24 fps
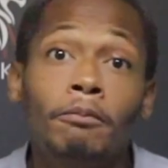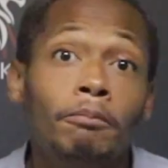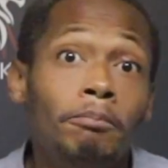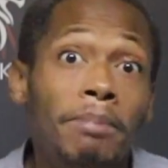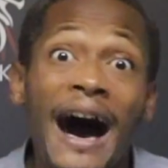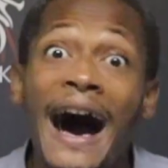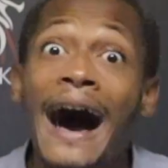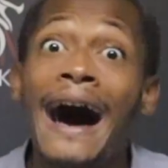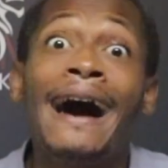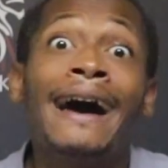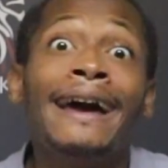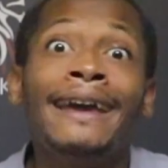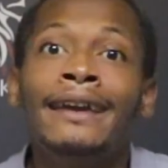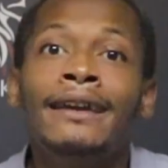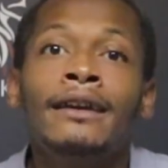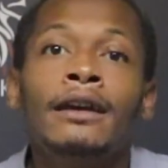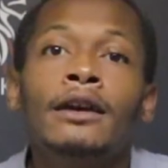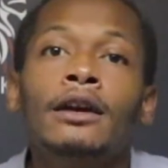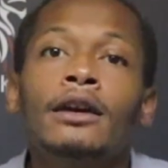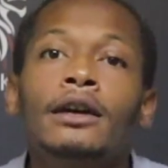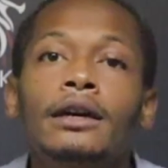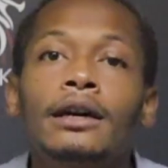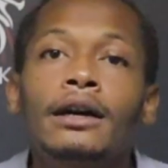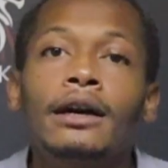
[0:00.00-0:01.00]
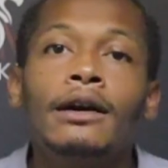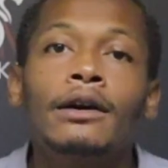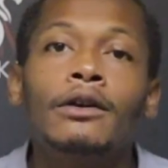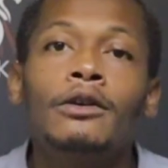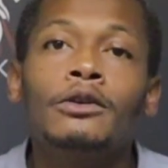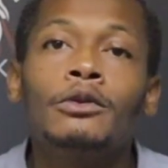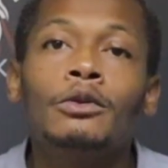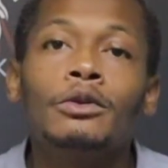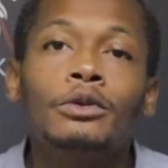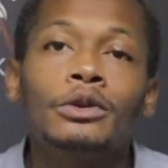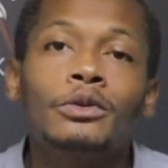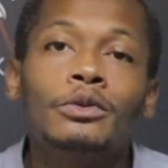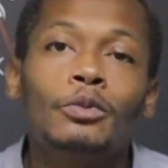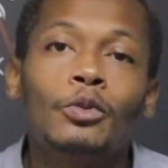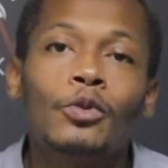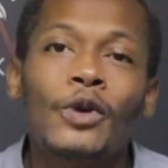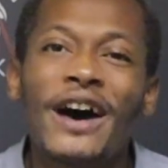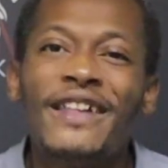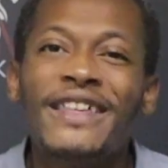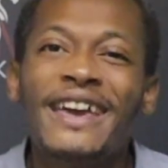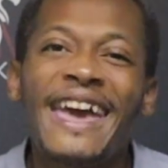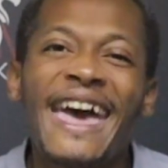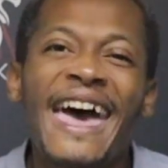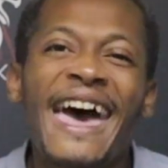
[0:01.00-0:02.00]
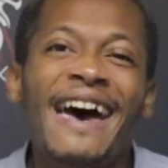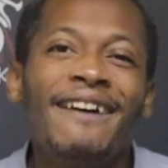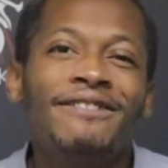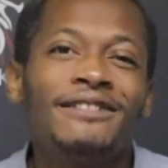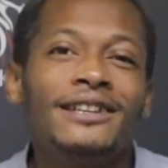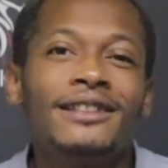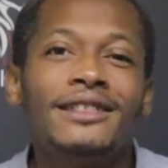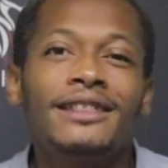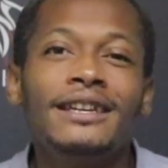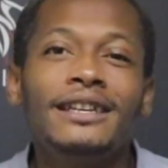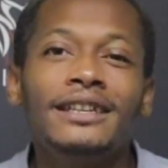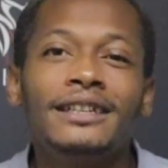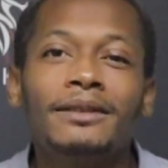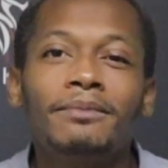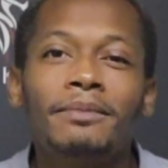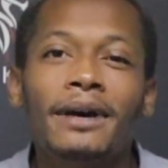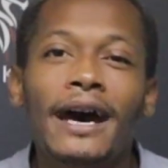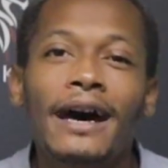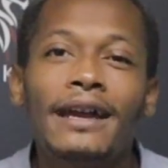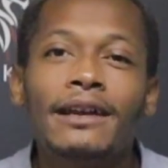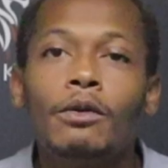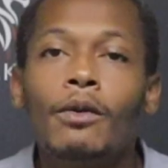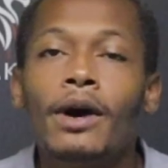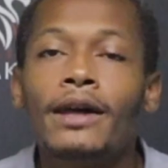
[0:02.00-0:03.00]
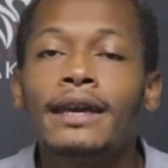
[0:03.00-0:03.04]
buy, why they have to think about it,